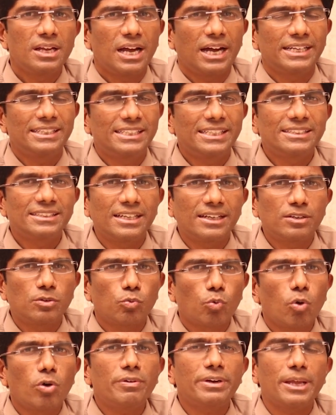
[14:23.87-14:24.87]
I think that
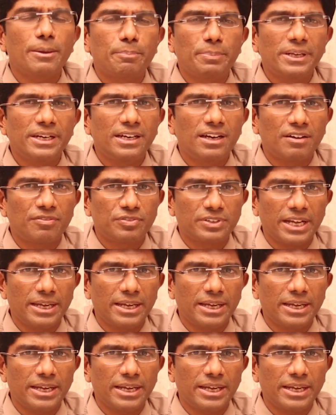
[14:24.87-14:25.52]
over a period of